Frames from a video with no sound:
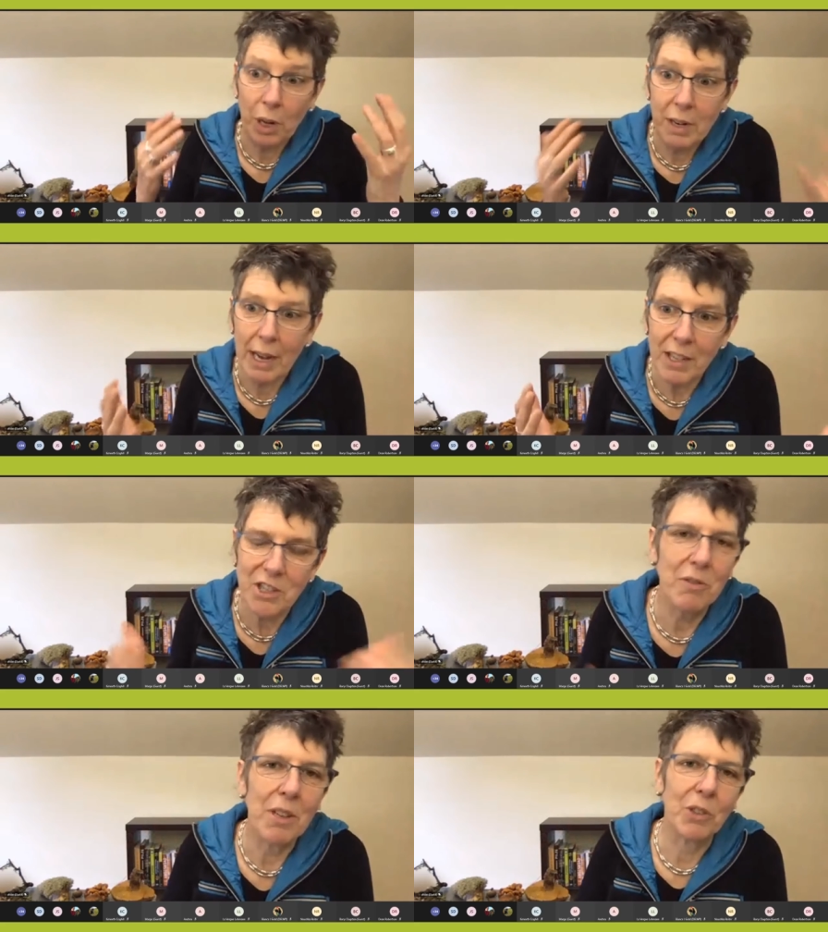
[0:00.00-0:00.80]
what
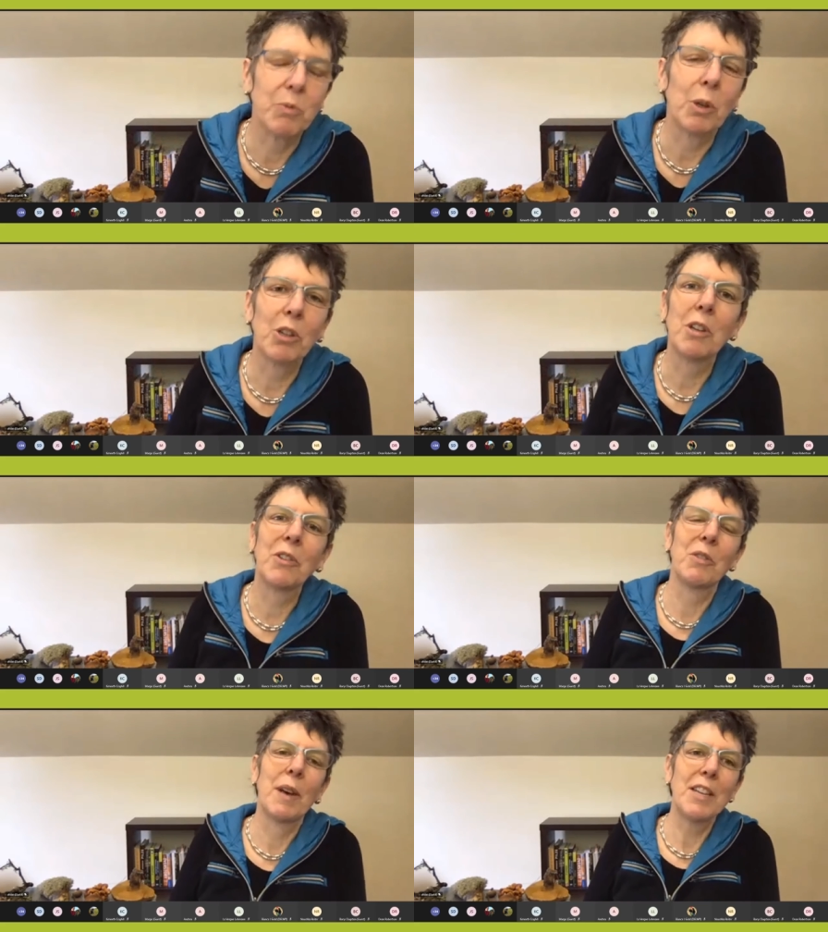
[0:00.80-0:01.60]
nature is or what
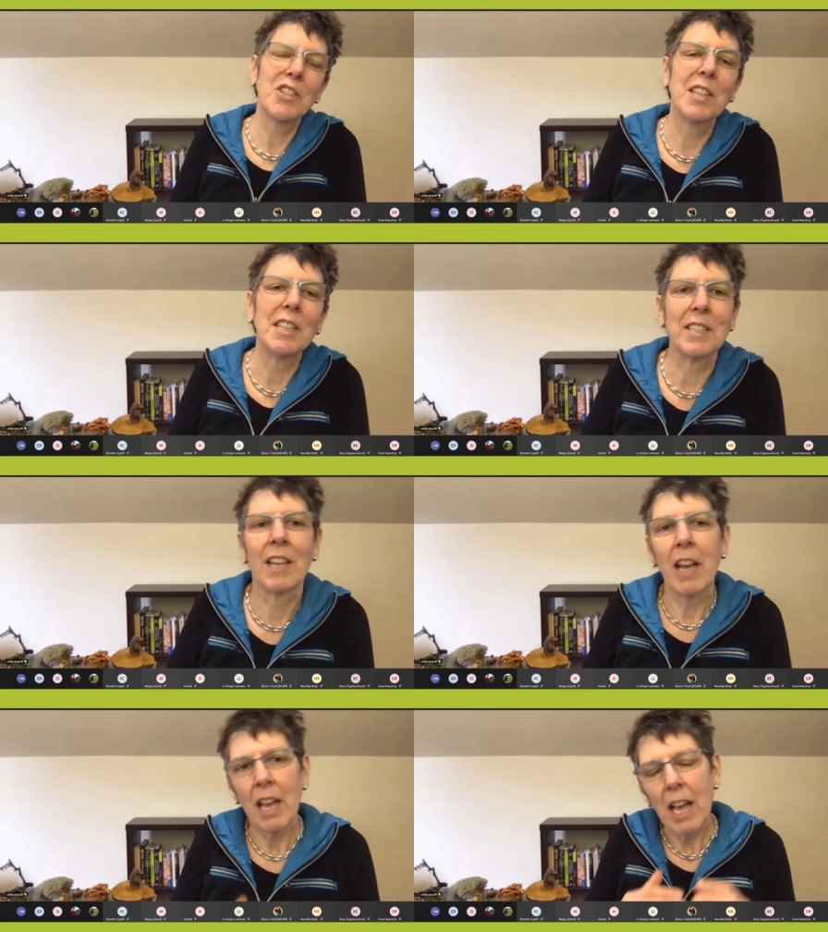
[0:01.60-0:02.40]
conservation is